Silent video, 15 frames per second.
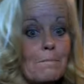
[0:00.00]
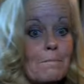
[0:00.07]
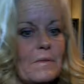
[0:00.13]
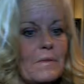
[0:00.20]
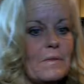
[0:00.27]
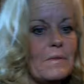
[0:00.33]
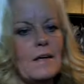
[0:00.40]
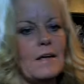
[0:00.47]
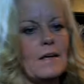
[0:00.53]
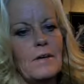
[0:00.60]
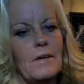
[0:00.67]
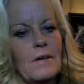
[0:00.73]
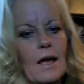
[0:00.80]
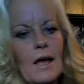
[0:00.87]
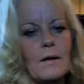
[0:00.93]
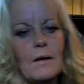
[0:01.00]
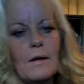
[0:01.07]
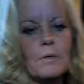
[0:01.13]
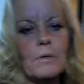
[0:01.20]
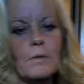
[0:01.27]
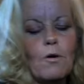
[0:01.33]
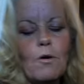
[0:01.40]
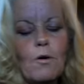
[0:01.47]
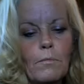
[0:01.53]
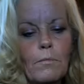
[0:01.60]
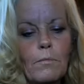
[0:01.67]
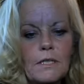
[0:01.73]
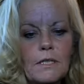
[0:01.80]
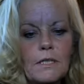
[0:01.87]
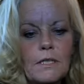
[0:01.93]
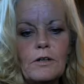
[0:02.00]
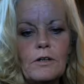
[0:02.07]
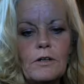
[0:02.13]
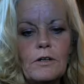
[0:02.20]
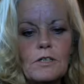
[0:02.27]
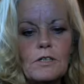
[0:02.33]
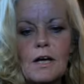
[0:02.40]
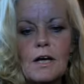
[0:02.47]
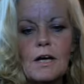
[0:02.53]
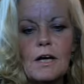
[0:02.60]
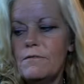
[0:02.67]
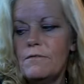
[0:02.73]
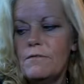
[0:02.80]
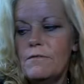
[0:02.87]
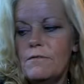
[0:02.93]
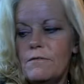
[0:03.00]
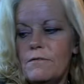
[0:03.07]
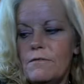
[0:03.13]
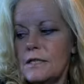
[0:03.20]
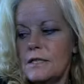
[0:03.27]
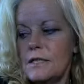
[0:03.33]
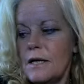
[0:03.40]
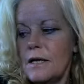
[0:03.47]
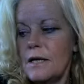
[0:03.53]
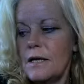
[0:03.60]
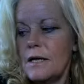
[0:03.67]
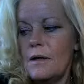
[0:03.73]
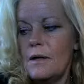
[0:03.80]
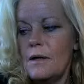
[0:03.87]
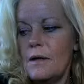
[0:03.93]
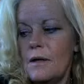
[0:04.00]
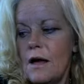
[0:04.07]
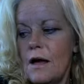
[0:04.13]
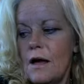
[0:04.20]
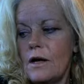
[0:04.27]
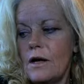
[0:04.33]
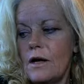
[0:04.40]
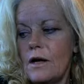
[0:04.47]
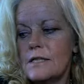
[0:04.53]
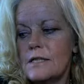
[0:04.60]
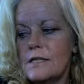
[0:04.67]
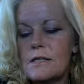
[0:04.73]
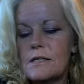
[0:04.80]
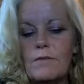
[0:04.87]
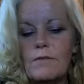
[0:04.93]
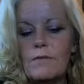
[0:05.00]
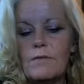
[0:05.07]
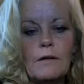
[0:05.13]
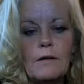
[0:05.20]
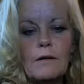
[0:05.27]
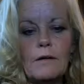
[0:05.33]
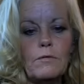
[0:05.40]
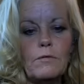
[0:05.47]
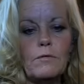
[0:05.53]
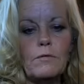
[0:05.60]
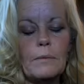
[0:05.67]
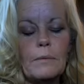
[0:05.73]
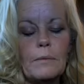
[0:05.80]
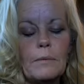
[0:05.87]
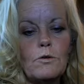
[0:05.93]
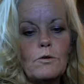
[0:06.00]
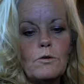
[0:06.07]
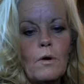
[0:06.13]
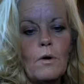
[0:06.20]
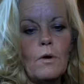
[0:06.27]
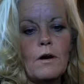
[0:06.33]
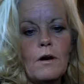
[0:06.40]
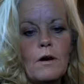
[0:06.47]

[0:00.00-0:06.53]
that I even had a bunch of home interior stuff and a lot of neat stuff I had left over from my store,